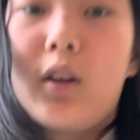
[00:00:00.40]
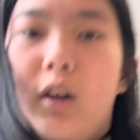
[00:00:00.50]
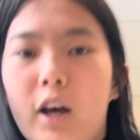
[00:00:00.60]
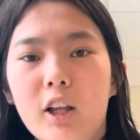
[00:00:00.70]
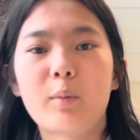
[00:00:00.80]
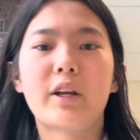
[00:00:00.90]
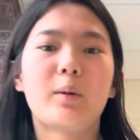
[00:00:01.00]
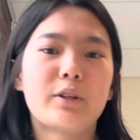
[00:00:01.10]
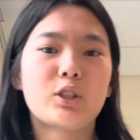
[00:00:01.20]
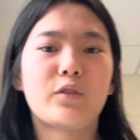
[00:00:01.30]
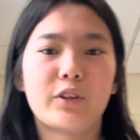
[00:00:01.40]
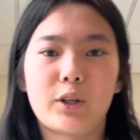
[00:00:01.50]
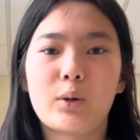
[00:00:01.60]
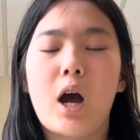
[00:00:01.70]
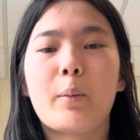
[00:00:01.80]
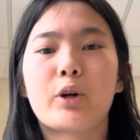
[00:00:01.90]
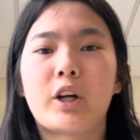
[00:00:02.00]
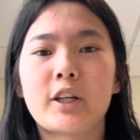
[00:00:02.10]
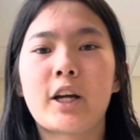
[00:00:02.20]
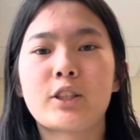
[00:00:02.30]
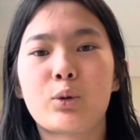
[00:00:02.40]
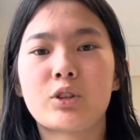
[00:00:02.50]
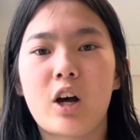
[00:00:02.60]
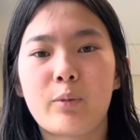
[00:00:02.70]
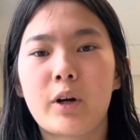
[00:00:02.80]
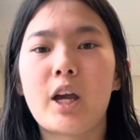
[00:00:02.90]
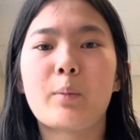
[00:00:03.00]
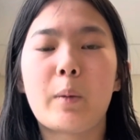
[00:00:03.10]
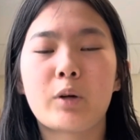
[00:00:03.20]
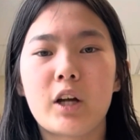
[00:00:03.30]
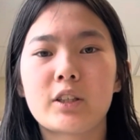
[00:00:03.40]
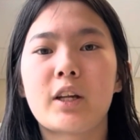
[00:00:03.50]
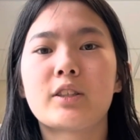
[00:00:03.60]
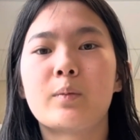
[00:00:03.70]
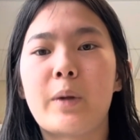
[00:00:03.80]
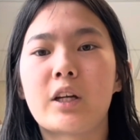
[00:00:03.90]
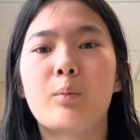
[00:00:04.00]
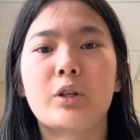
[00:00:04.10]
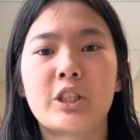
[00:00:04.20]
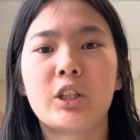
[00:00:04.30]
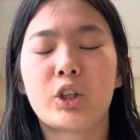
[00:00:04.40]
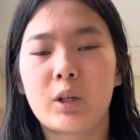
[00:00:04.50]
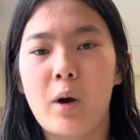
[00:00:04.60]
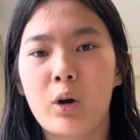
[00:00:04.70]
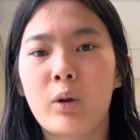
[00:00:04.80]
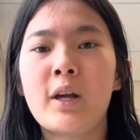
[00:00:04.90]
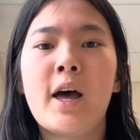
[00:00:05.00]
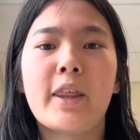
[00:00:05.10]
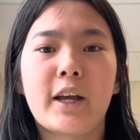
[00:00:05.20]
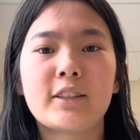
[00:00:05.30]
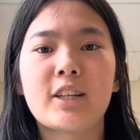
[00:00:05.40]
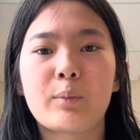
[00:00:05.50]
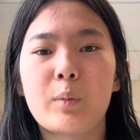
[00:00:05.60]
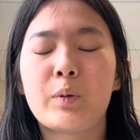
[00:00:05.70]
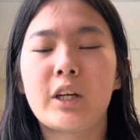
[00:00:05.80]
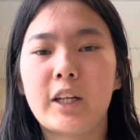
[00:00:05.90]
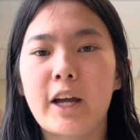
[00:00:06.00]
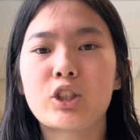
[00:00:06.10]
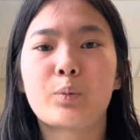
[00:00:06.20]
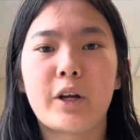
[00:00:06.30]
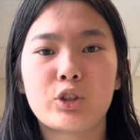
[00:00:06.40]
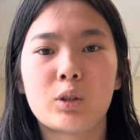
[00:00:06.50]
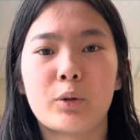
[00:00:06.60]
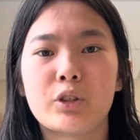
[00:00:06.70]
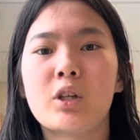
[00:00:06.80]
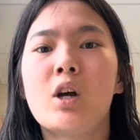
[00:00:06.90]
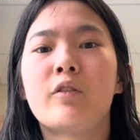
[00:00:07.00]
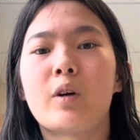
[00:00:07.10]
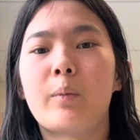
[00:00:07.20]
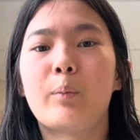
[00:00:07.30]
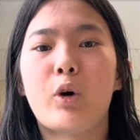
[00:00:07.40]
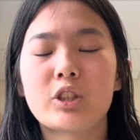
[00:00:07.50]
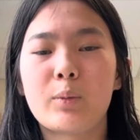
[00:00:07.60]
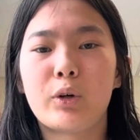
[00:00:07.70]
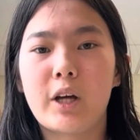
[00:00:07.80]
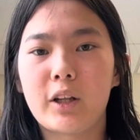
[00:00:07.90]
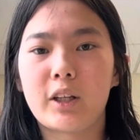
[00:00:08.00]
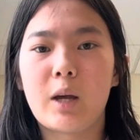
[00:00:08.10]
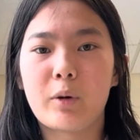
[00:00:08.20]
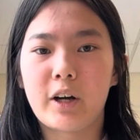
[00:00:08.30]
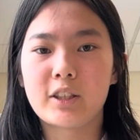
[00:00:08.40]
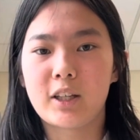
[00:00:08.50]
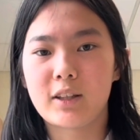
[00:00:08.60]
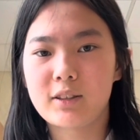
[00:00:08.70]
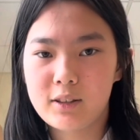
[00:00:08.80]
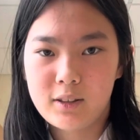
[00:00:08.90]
Hello, my name is Sophie Yu. I'm a Greenwich High School sophomore, and my project is to make a machine learning model that can segment pediatric brain tumors from multimodality MRI scans.